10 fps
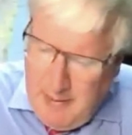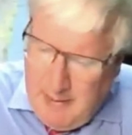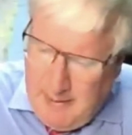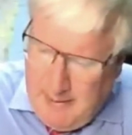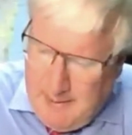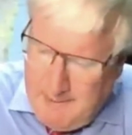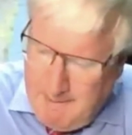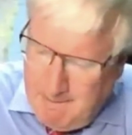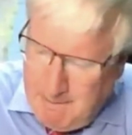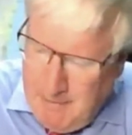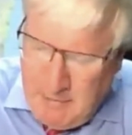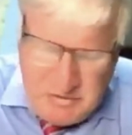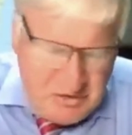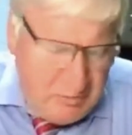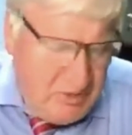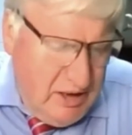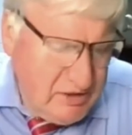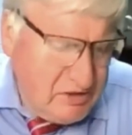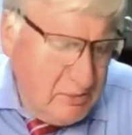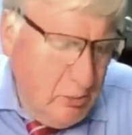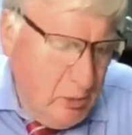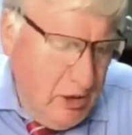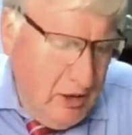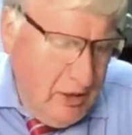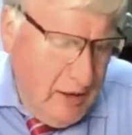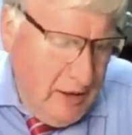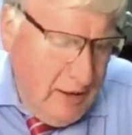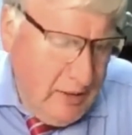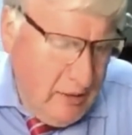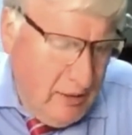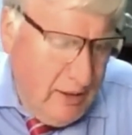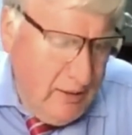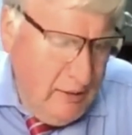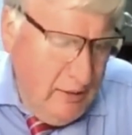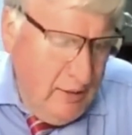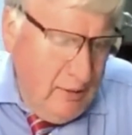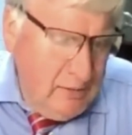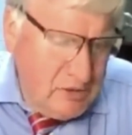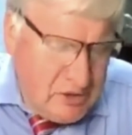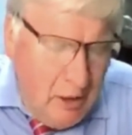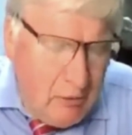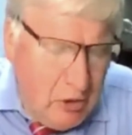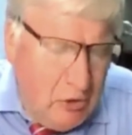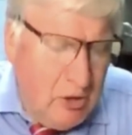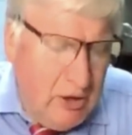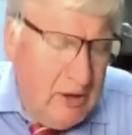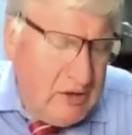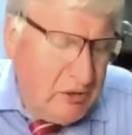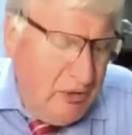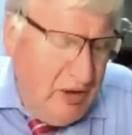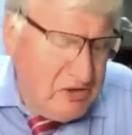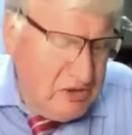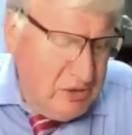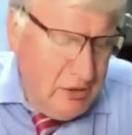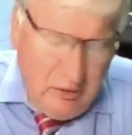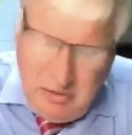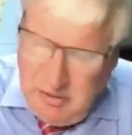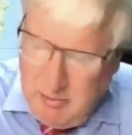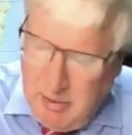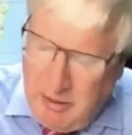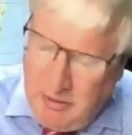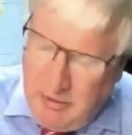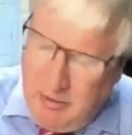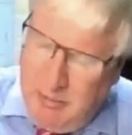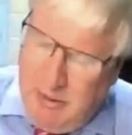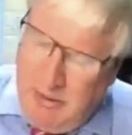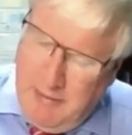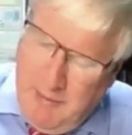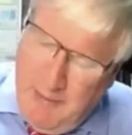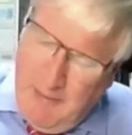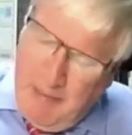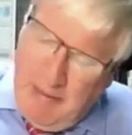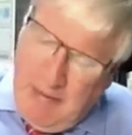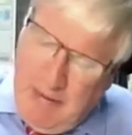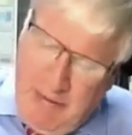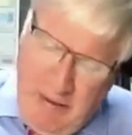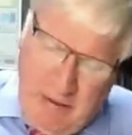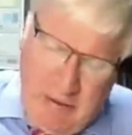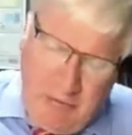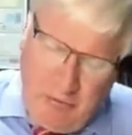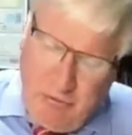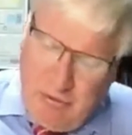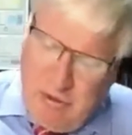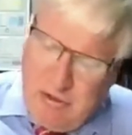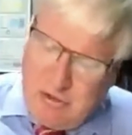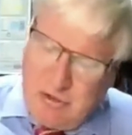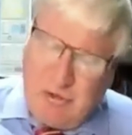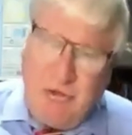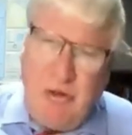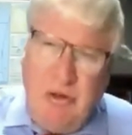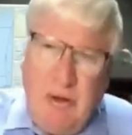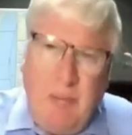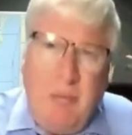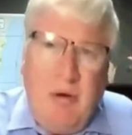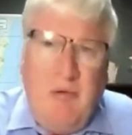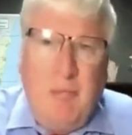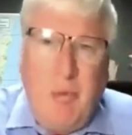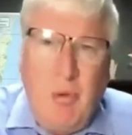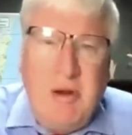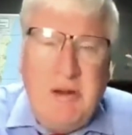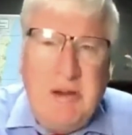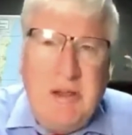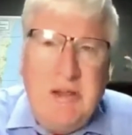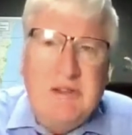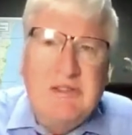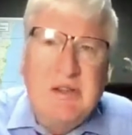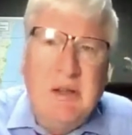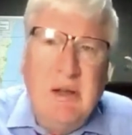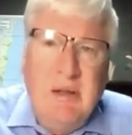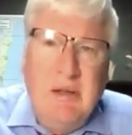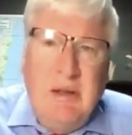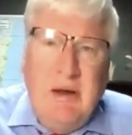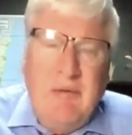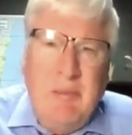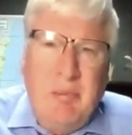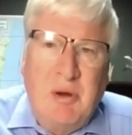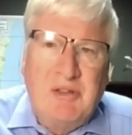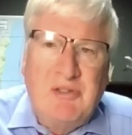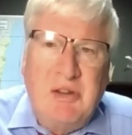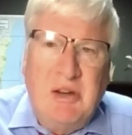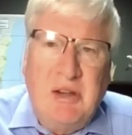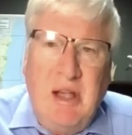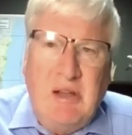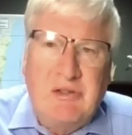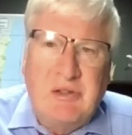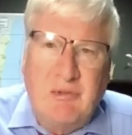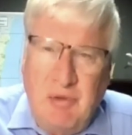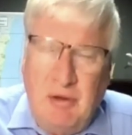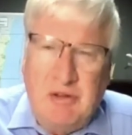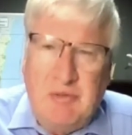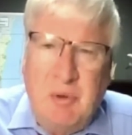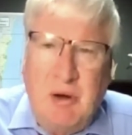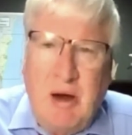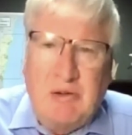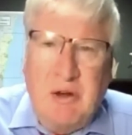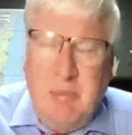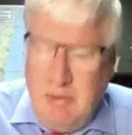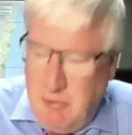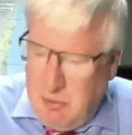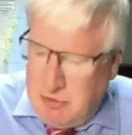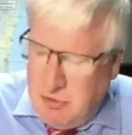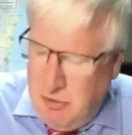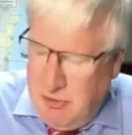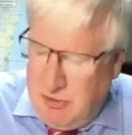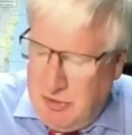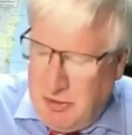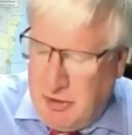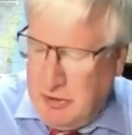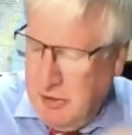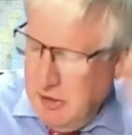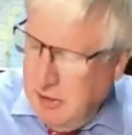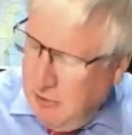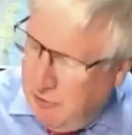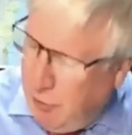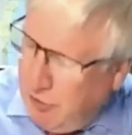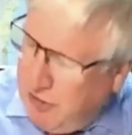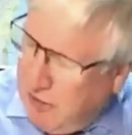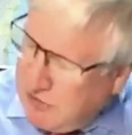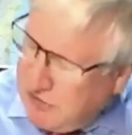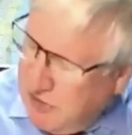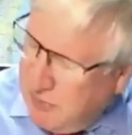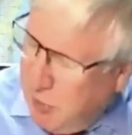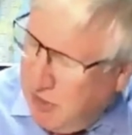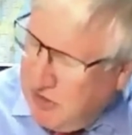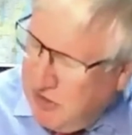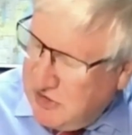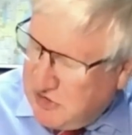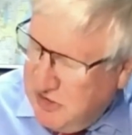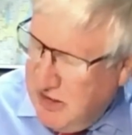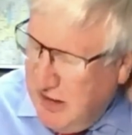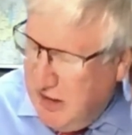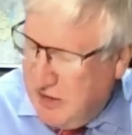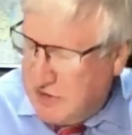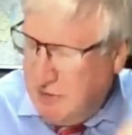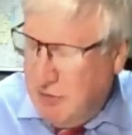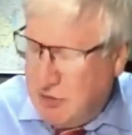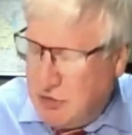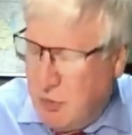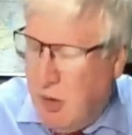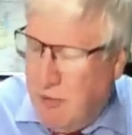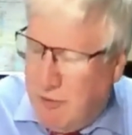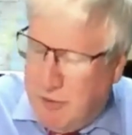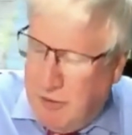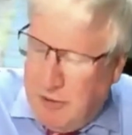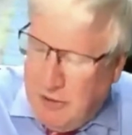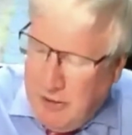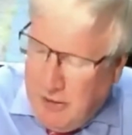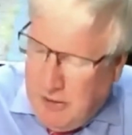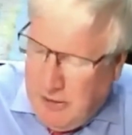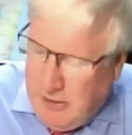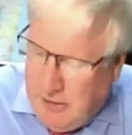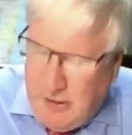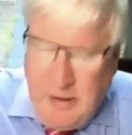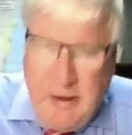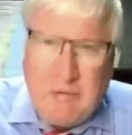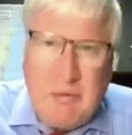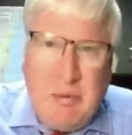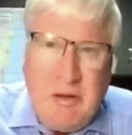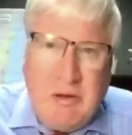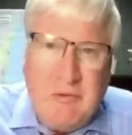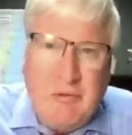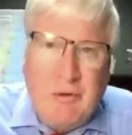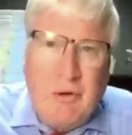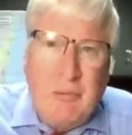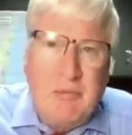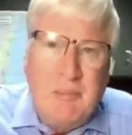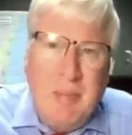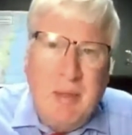There was some testimony that I thought sounded good on its face until you think about it a little bit, and that concerned the number of appointees that every president gets to fill out his bureaucracy. I believe we were told that there are 4,000 appointees he has, of which 1,200 have to be confirmed.